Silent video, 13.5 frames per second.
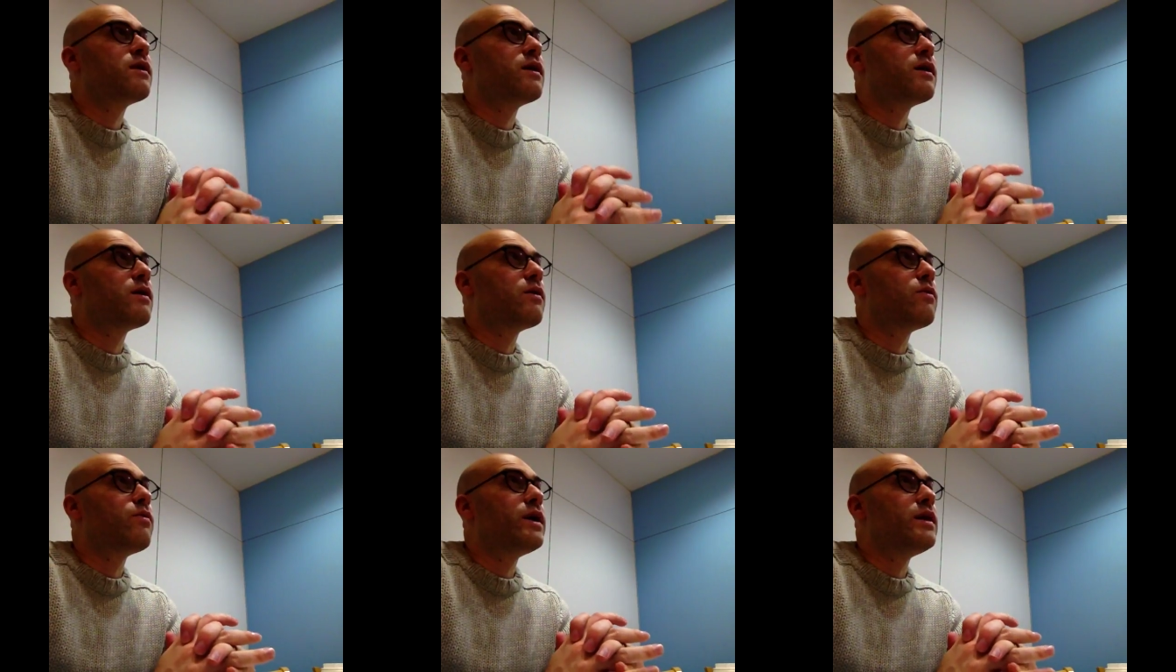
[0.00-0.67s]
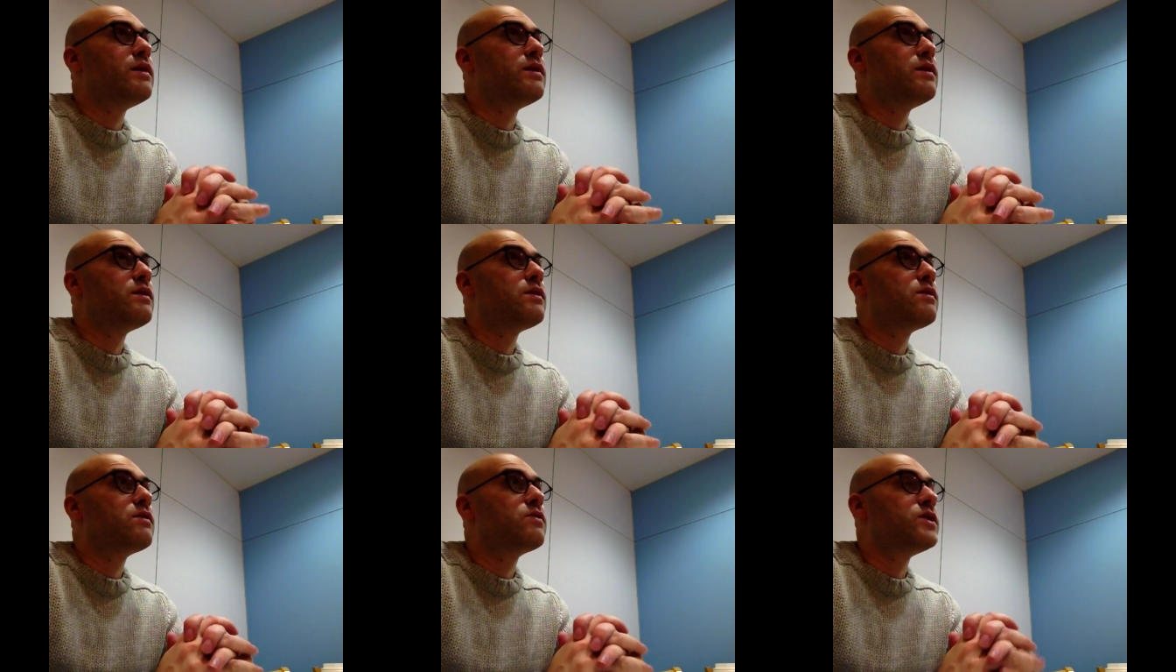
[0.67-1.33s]
like
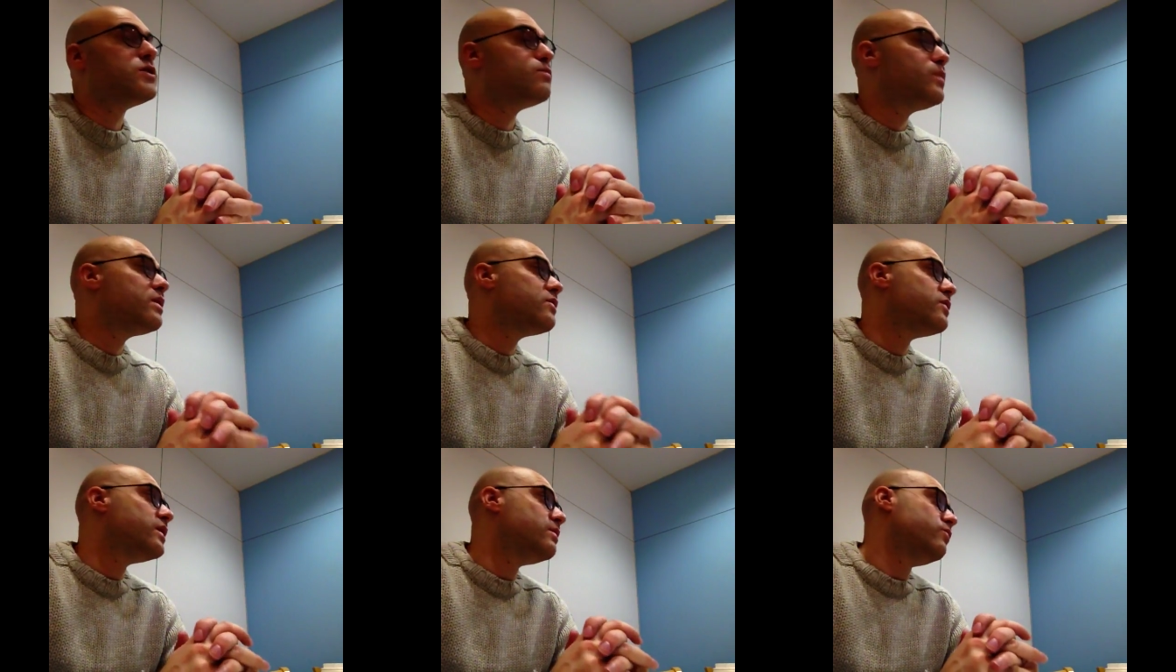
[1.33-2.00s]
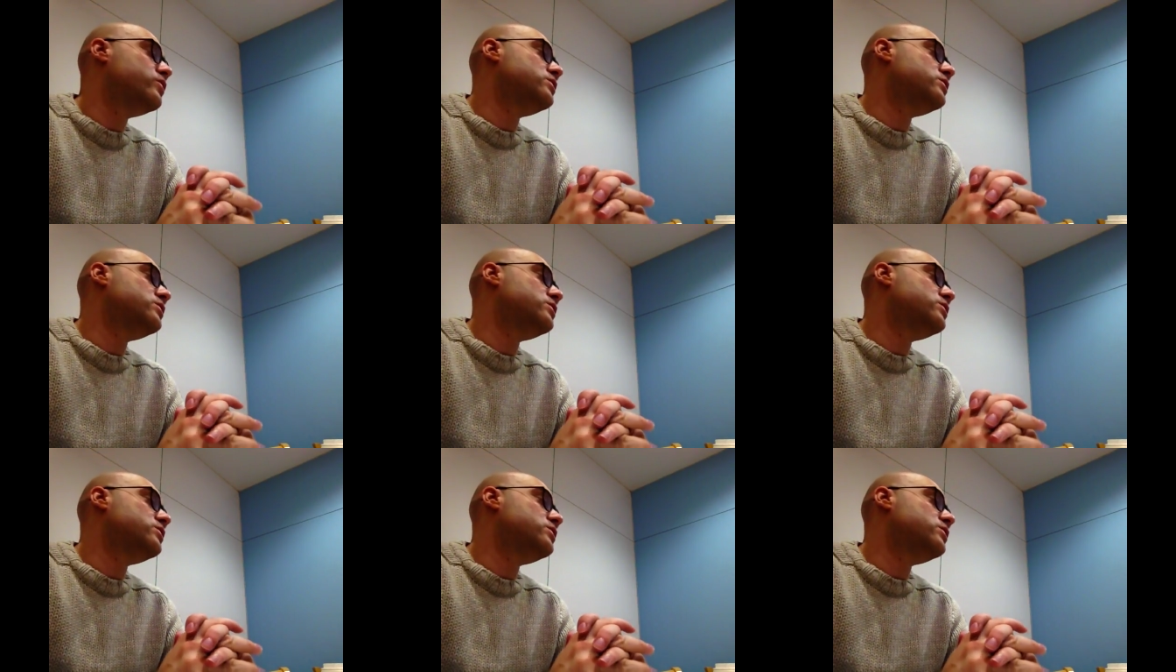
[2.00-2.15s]
when Krispy Kreme